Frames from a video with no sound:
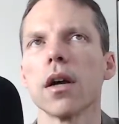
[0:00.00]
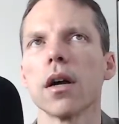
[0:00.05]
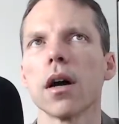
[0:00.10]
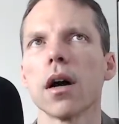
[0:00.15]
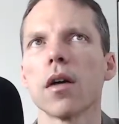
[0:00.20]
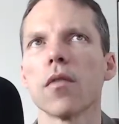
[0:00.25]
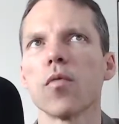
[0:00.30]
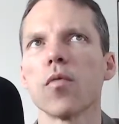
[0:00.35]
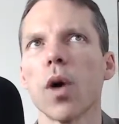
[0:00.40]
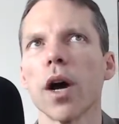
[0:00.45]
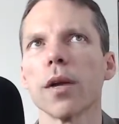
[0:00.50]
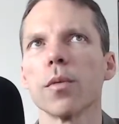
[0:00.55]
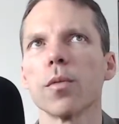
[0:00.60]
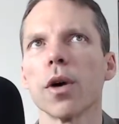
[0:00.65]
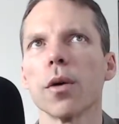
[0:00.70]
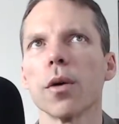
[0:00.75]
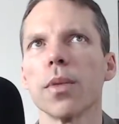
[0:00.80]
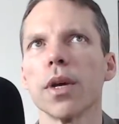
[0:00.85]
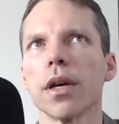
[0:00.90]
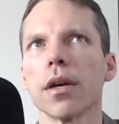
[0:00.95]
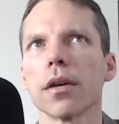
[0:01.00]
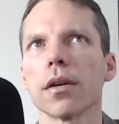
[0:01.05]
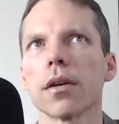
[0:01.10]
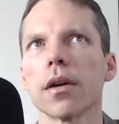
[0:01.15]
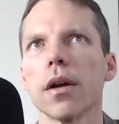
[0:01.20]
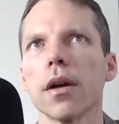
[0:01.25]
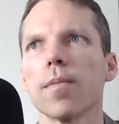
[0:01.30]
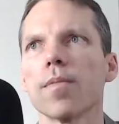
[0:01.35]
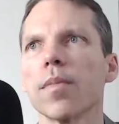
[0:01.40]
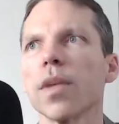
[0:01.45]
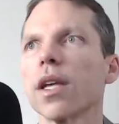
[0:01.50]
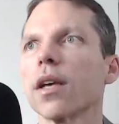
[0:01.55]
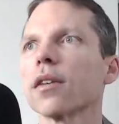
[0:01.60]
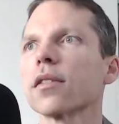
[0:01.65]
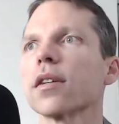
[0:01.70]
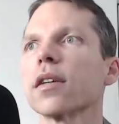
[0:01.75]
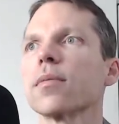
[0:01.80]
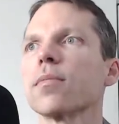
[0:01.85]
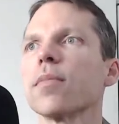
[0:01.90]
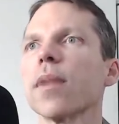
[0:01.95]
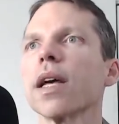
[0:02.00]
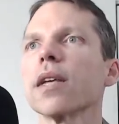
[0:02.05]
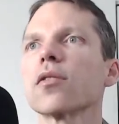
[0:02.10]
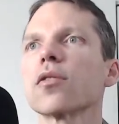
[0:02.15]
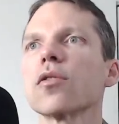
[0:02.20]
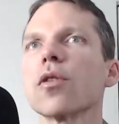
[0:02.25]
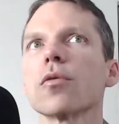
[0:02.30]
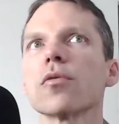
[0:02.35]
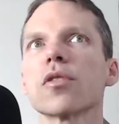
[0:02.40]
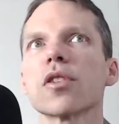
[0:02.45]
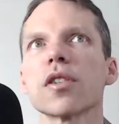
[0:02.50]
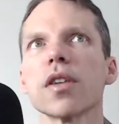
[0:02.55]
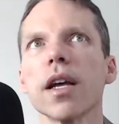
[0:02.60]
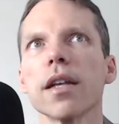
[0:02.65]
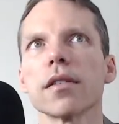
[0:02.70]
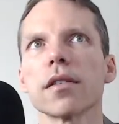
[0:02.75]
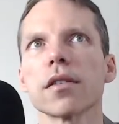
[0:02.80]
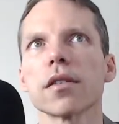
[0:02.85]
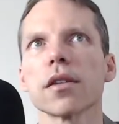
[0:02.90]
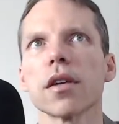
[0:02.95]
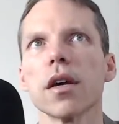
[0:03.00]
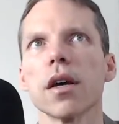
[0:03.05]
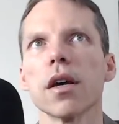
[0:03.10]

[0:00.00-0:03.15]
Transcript: of white well-being, because it makes no sense